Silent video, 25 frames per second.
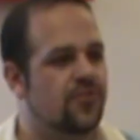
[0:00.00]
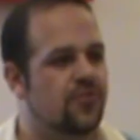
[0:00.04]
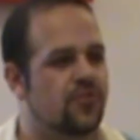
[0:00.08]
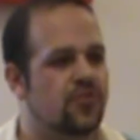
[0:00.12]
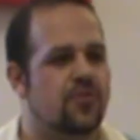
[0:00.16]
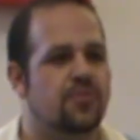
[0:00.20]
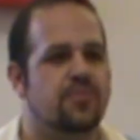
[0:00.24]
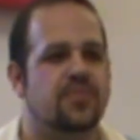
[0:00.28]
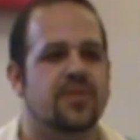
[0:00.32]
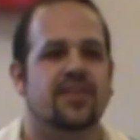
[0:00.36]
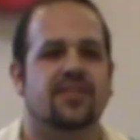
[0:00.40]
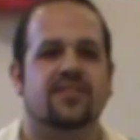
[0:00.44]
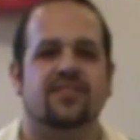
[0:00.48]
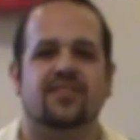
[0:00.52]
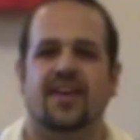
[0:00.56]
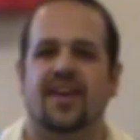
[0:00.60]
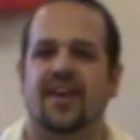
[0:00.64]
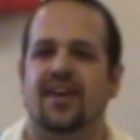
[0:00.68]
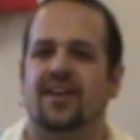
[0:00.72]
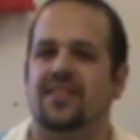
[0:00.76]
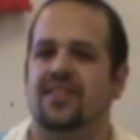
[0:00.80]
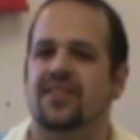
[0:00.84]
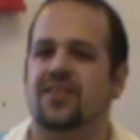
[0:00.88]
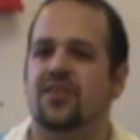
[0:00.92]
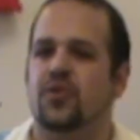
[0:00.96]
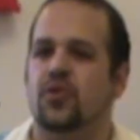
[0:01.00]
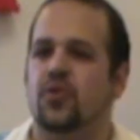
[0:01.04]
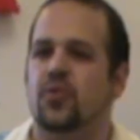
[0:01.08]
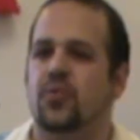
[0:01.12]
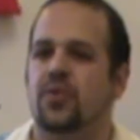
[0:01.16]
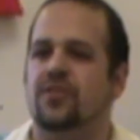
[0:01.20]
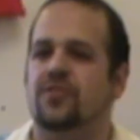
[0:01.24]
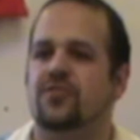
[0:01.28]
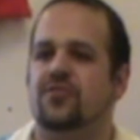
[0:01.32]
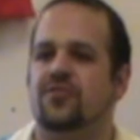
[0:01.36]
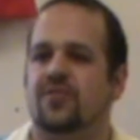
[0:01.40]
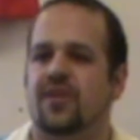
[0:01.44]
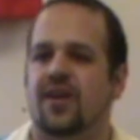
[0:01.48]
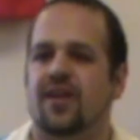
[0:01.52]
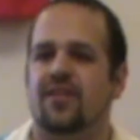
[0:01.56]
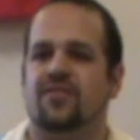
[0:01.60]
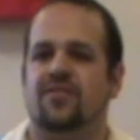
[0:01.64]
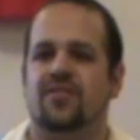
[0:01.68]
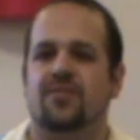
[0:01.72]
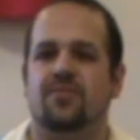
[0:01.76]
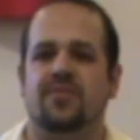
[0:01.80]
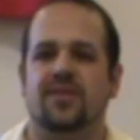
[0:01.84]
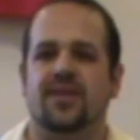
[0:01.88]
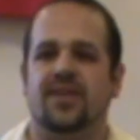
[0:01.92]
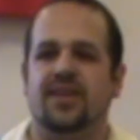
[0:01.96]
should be exactly who we
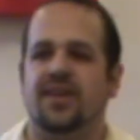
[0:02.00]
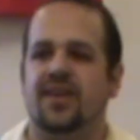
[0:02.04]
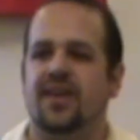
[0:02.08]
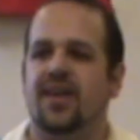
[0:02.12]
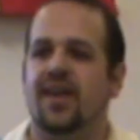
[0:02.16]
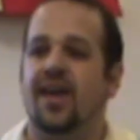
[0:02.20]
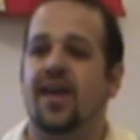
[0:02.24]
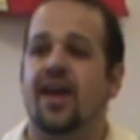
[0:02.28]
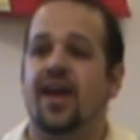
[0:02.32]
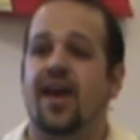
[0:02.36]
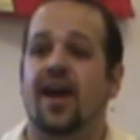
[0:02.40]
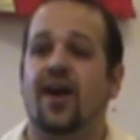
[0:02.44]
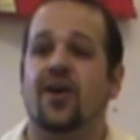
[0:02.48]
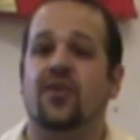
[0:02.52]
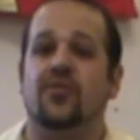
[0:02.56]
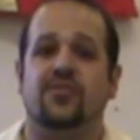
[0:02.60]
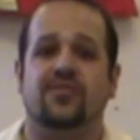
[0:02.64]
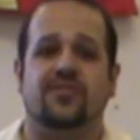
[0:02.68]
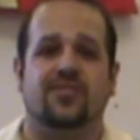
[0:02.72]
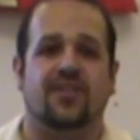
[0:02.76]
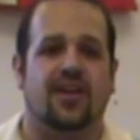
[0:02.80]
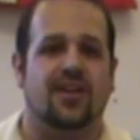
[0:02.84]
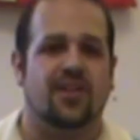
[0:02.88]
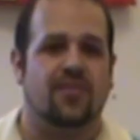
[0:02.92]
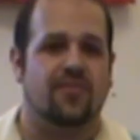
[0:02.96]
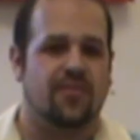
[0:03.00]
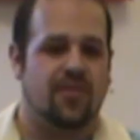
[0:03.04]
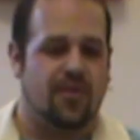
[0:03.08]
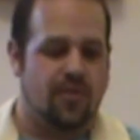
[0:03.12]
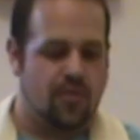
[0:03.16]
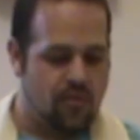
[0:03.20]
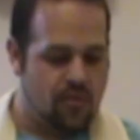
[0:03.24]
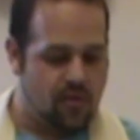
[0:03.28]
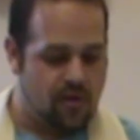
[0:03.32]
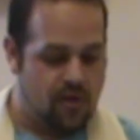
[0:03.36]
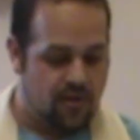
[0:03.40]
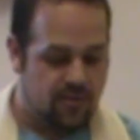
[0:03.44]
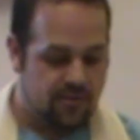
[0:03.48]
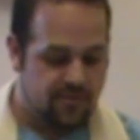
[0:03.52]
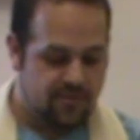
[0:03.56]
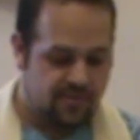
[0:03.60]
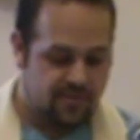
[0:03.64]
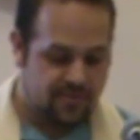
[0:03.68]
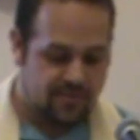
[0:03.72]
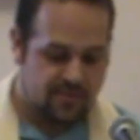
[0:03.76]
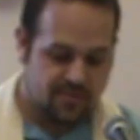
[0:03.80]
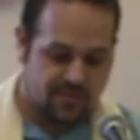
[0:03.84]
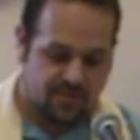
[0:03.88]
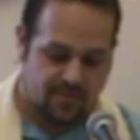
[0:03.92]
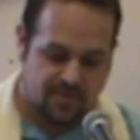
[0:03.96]
strive to be outside of our
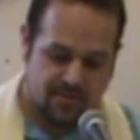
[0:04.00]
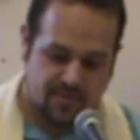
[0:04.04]
walls.